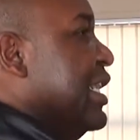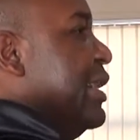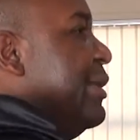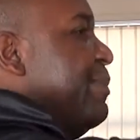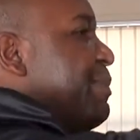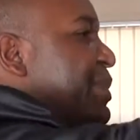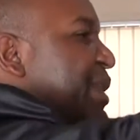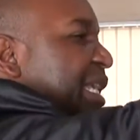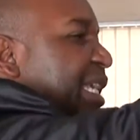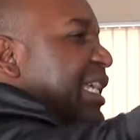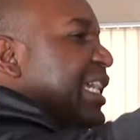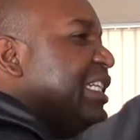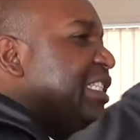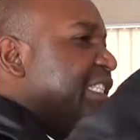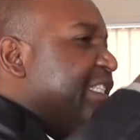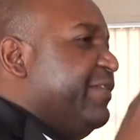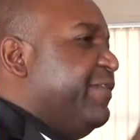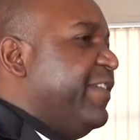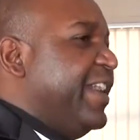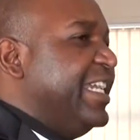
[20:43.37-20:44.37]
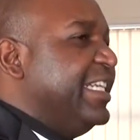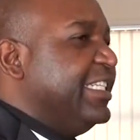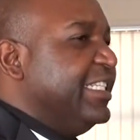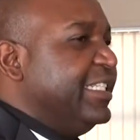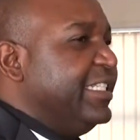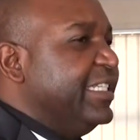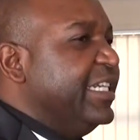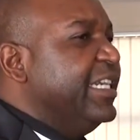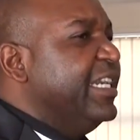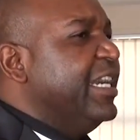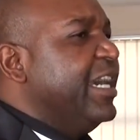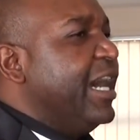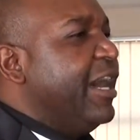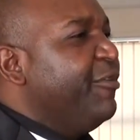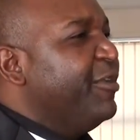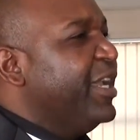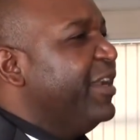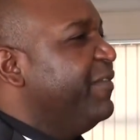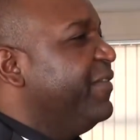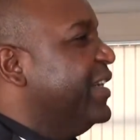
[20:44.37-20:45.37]
B has defined it.
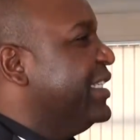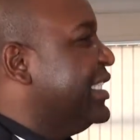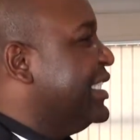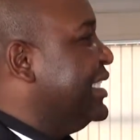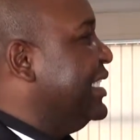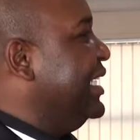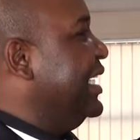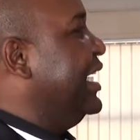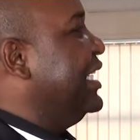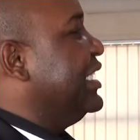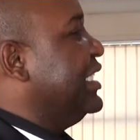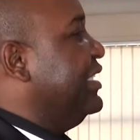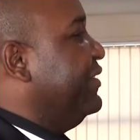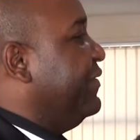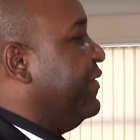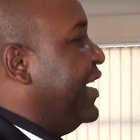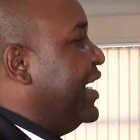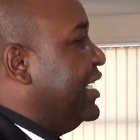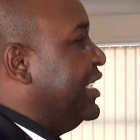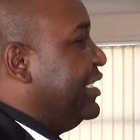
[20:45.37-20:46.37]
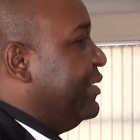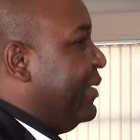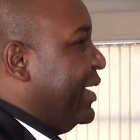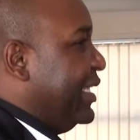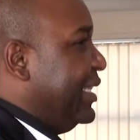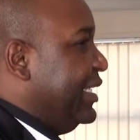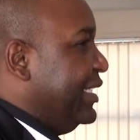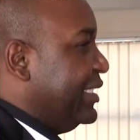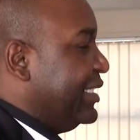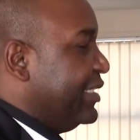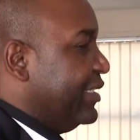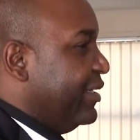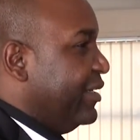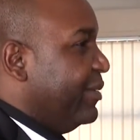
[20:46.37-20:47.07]
However, C has defined it by this.